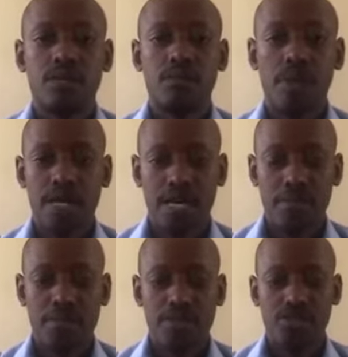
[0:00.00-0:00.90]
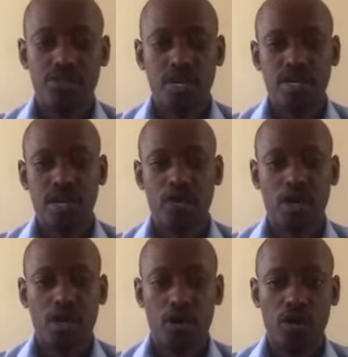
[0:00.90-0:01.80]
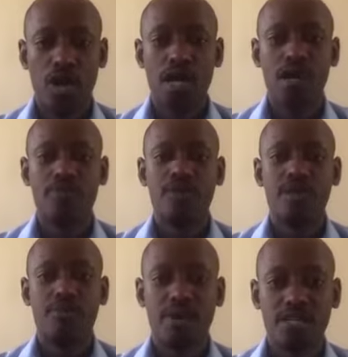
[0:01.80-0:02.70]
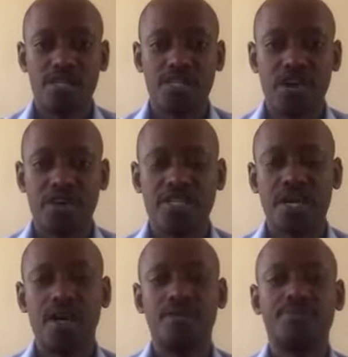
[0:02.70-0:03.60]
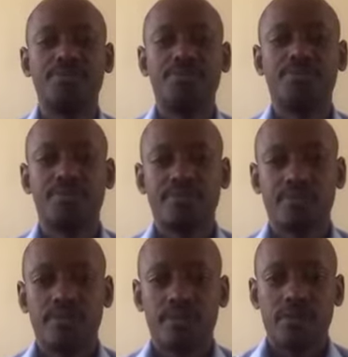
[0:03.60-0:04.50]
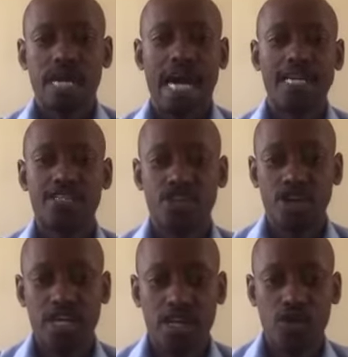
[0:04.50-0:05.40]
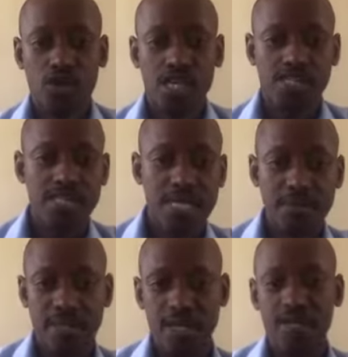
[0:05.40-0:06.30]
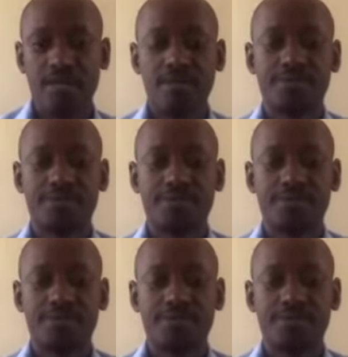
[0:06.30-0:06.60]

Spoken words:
My name is Jonan Kandwanaho, and I'm the Managing Director at Janaki Holdings Limited.